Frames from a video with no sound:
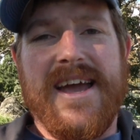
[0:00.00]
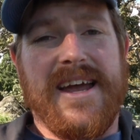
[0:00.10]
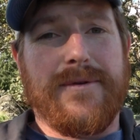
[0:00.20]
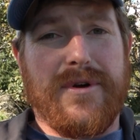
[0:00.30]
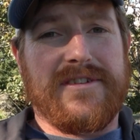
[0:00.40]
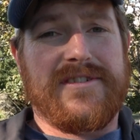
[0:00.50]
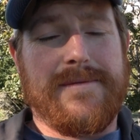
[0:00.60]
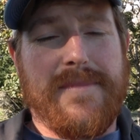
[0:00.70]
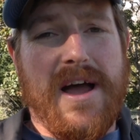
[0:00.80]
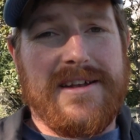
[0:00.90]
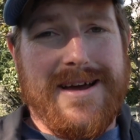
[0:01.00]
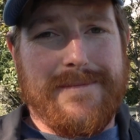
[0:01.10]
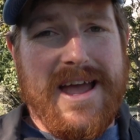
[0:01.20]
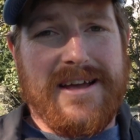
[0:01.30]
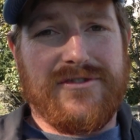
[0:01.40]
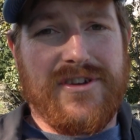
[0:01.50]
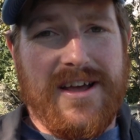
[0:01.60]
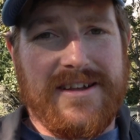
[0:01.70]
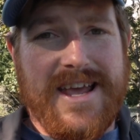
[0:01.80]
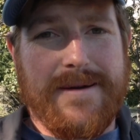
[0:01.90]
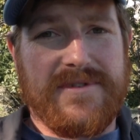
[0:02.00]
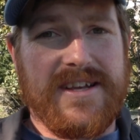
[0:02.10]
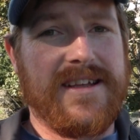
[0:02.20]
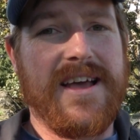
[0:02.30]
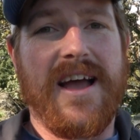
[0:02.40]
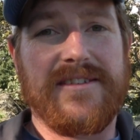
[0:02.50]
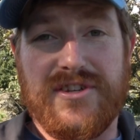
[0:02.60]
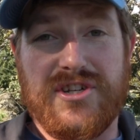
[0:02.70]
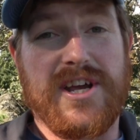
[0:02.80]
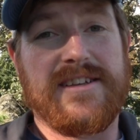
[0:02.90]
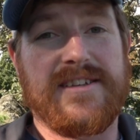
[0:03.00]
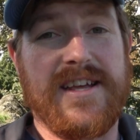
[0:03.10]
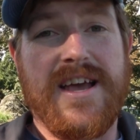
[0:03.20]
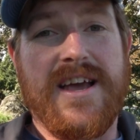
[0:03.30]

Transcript: and you want to see my dumbass attempt it, I suggest